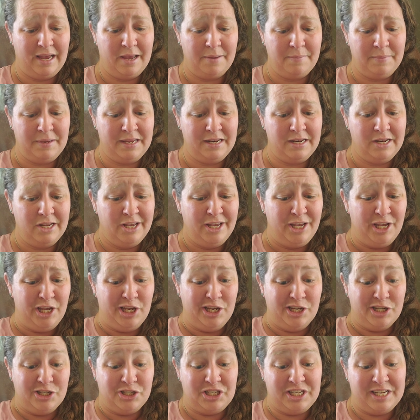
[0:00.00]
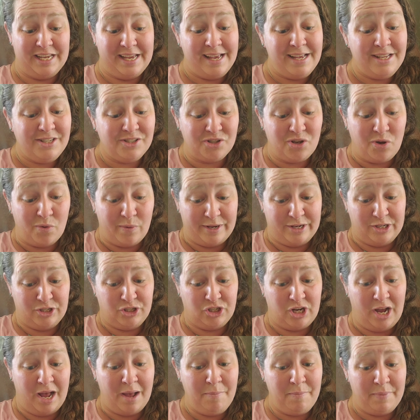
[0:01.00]
I mean, she is going
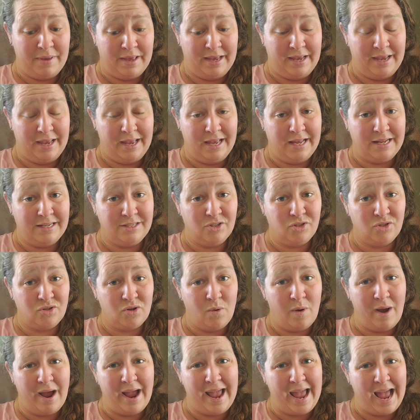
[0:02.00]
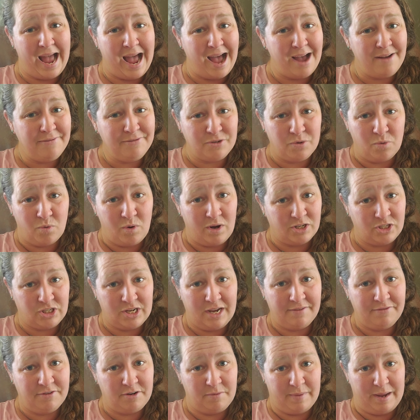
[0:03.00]
shopping, and so I have to watch
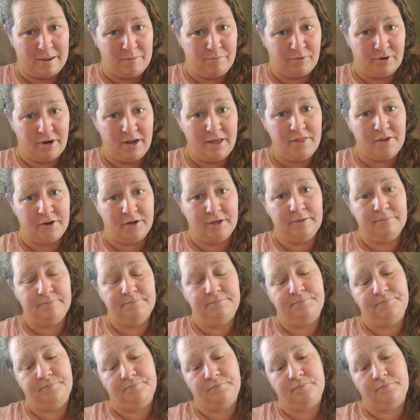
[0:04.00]
after my brother.